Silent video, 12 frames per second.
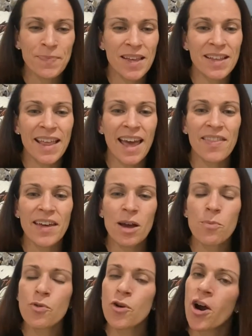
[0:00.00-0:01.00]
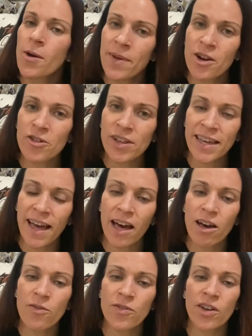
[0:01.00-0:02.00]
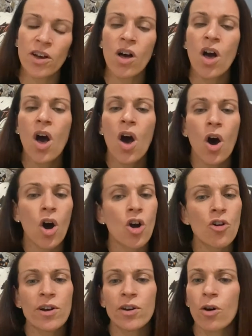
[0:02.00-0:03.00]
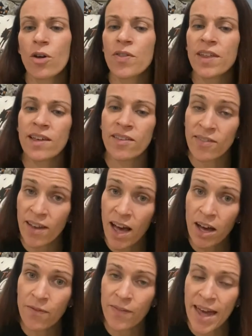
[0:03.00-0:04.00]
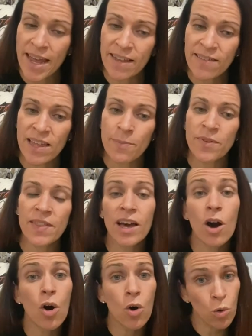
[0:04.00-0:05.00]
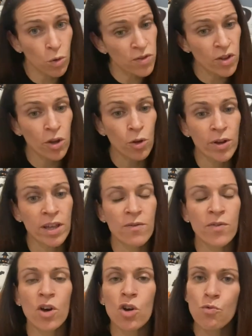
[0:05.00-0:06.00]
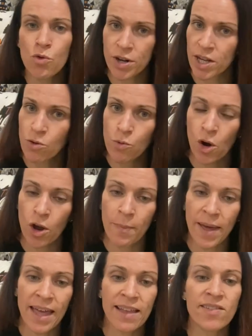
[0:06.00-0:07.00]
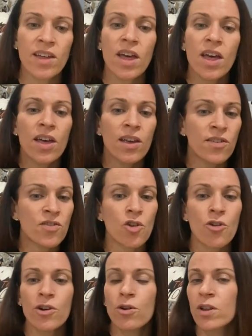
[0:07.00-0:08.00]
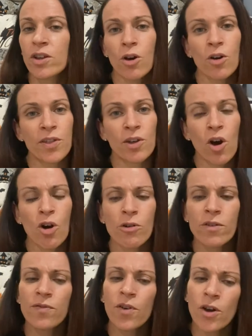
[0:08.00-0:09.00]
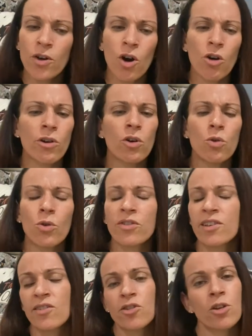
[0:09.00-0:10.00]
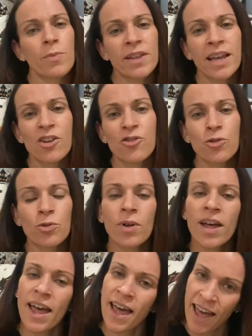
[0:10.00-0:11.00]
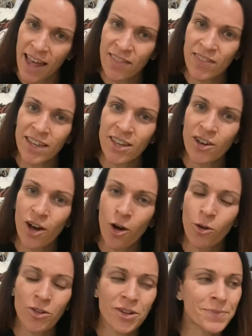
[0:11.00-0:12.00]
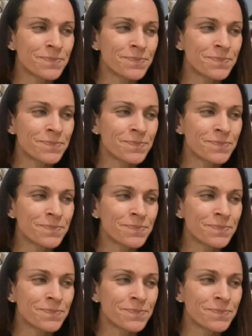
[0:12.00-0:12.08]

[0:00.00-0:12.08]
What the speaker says: Now, they are primarily after horror, gothic, and dark fantasy, but they are also looking for erotic romance, historical and gothic horror, folk horror, haunting, supernatural, and the occult,